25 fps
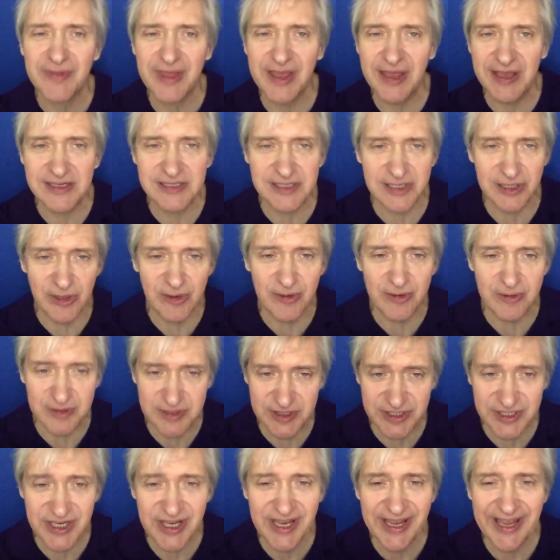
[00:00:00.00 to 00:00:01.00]
is
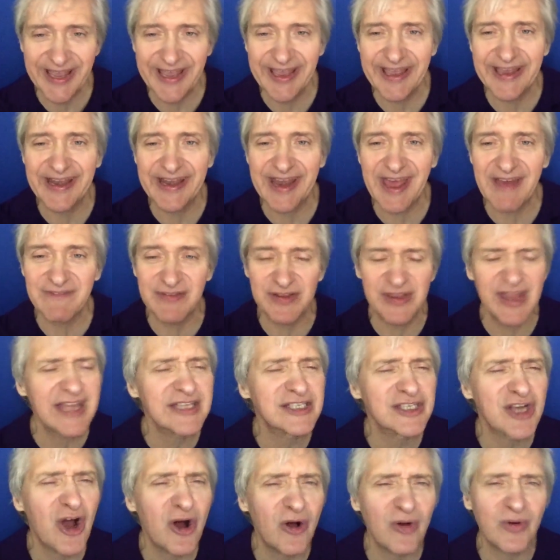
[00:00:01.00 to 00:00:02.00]
loosed in heaven.
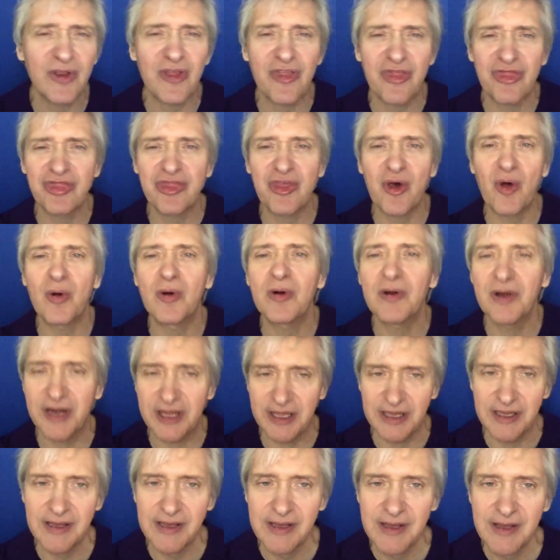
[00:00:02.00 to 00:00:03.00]
That's called authority.